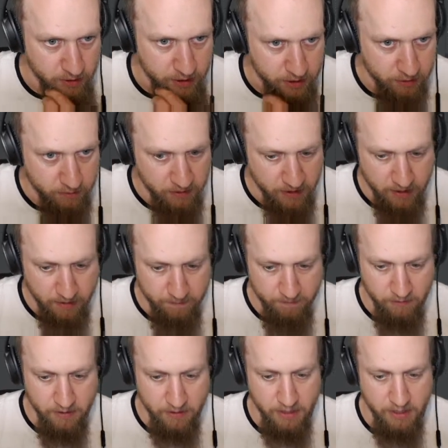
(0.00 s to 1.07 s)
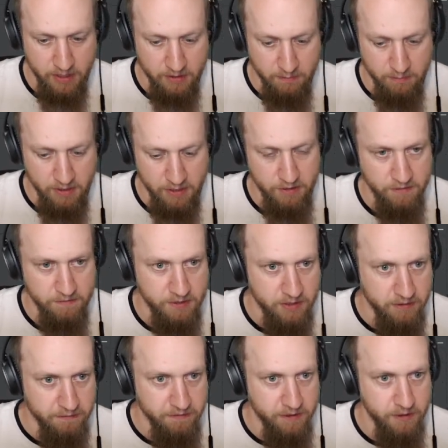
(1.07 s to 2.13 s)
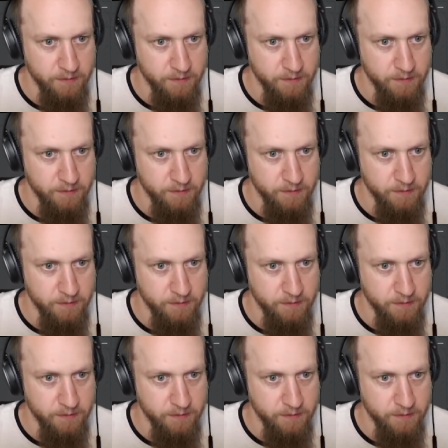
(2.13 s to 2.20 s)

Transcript: to be helpful and added a bunch of stuff here.